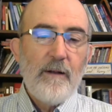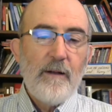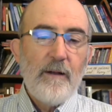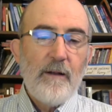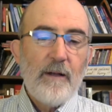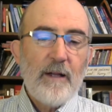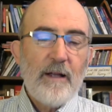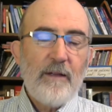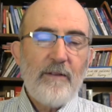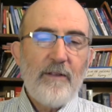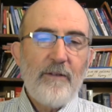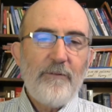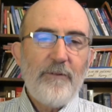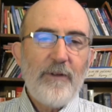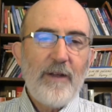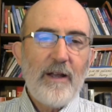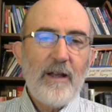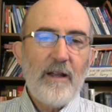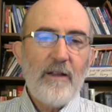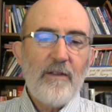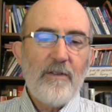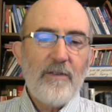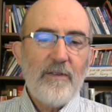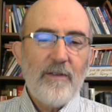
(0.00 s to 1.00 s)
Because if it
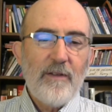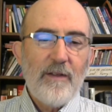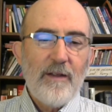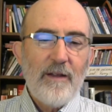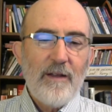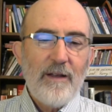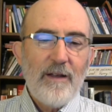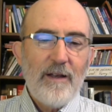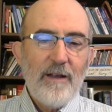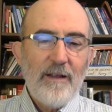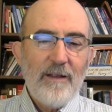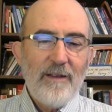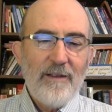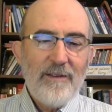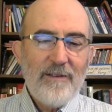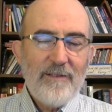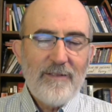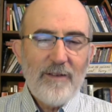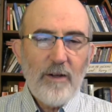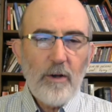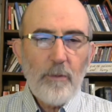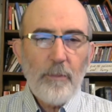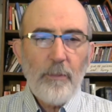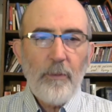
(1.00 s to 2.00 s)
is
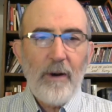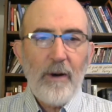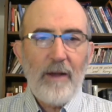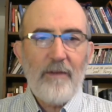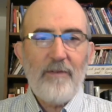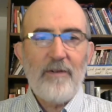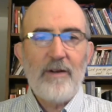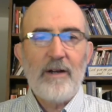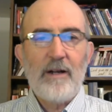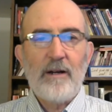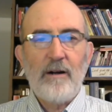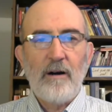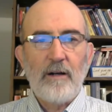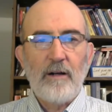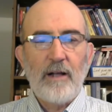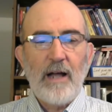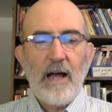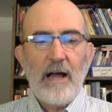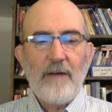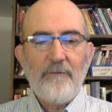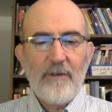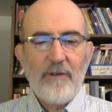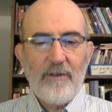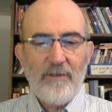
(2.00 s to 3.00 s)
still present in our
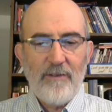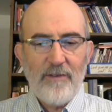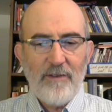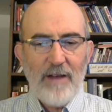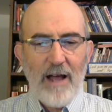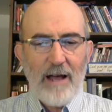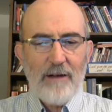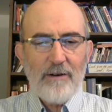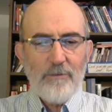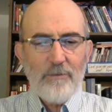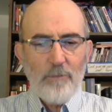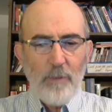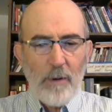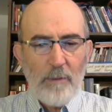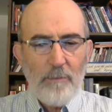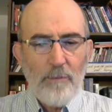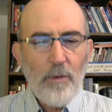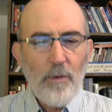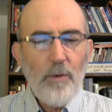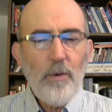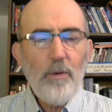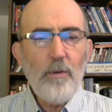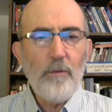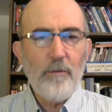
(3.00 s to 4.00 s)
life, it's not
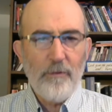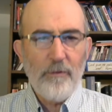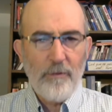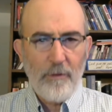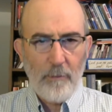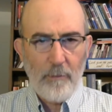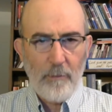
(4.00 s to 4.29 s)
removed from